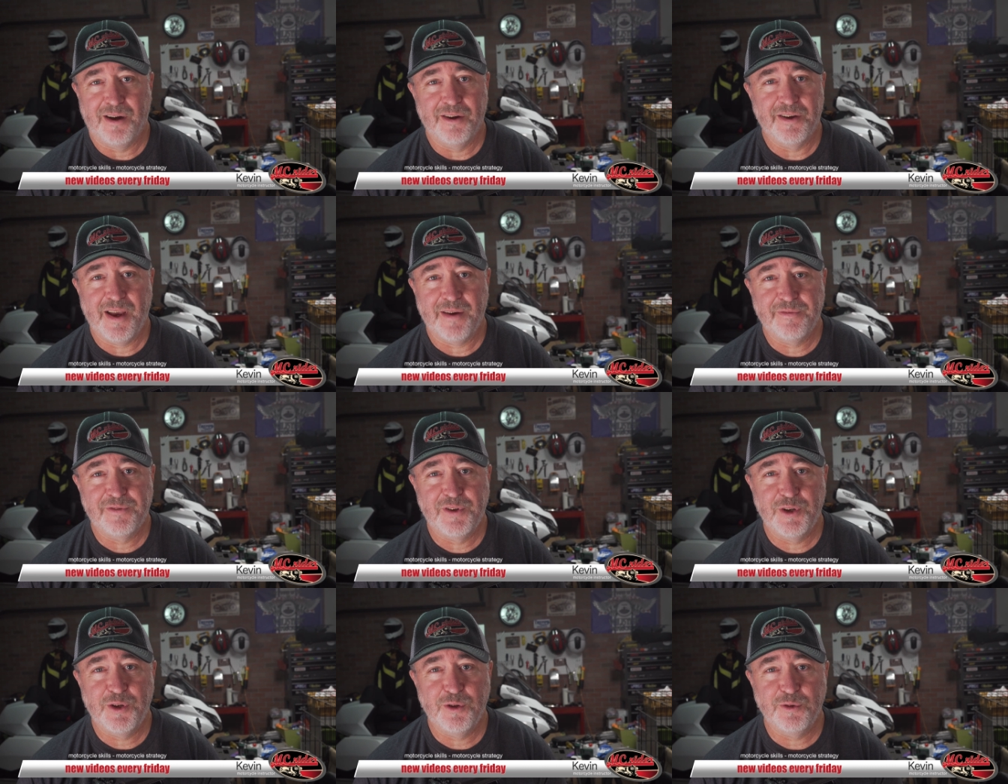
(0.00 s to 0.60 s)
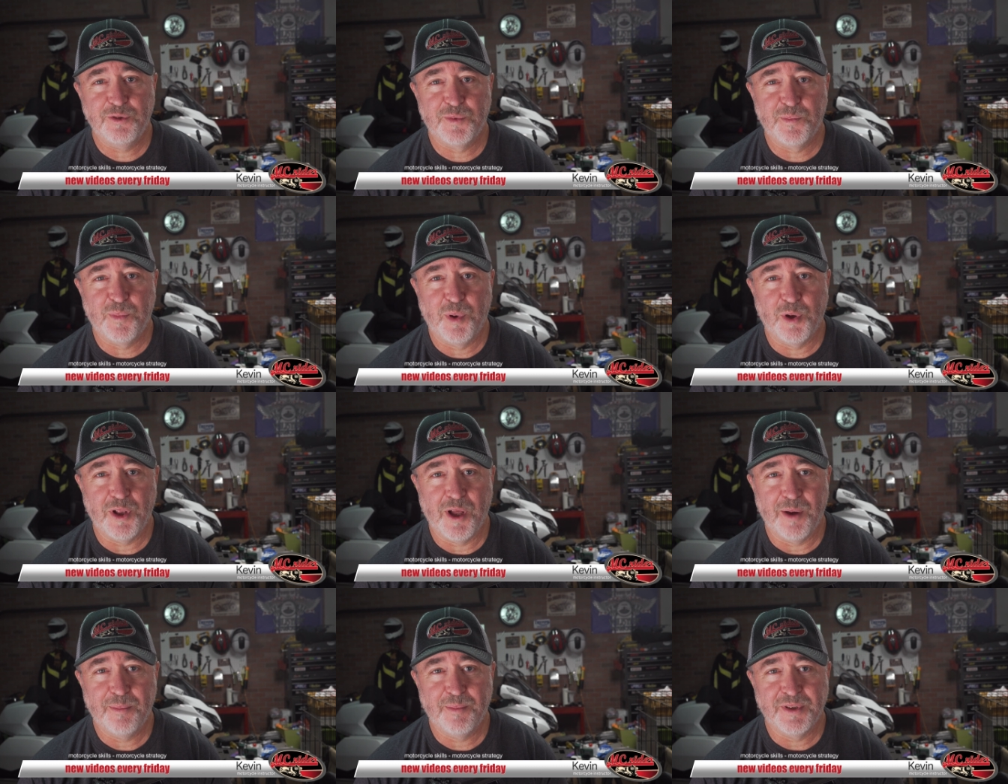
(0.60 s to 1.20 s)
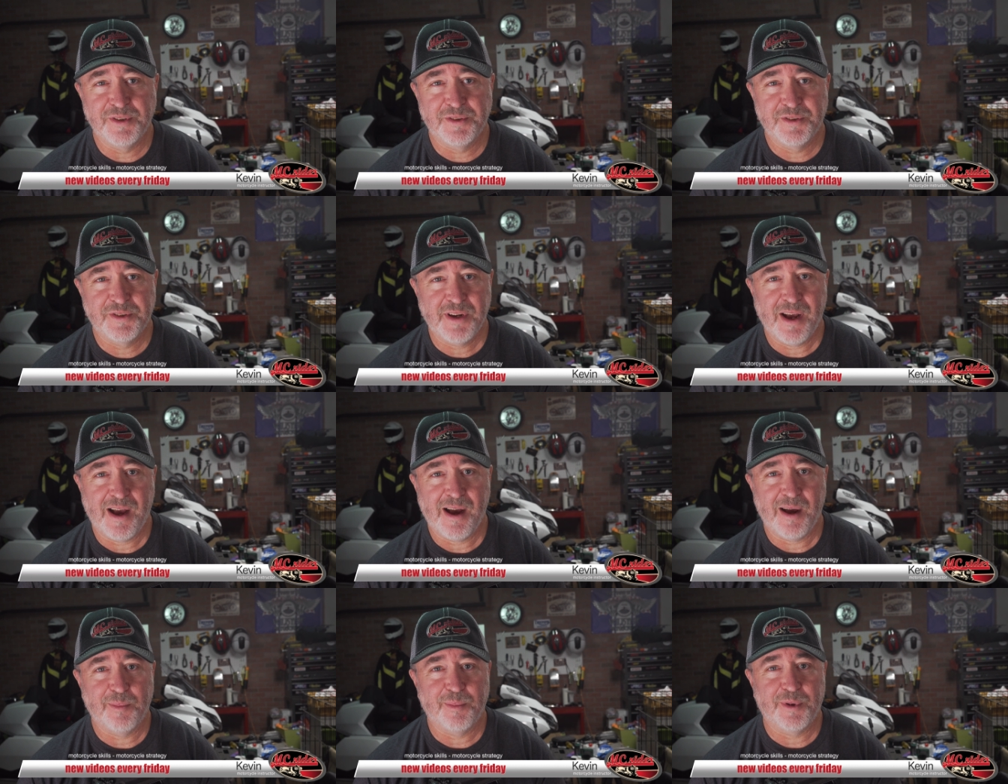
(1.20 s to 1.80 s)
All you have to do is pull up and
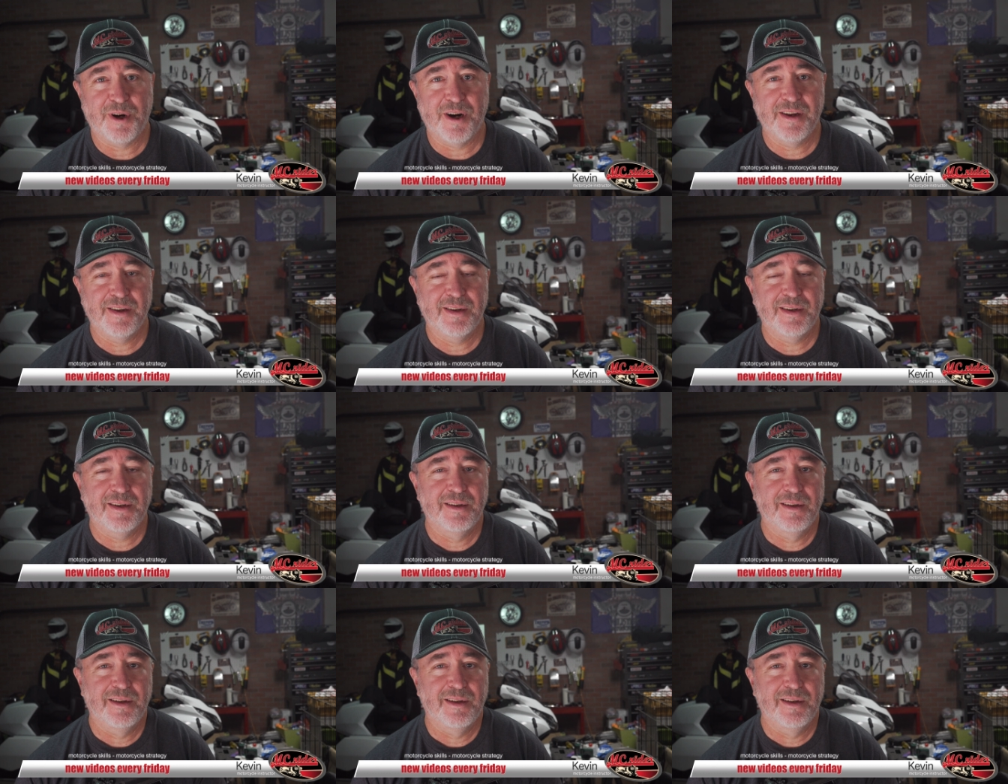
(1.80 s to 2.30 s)
stop, right?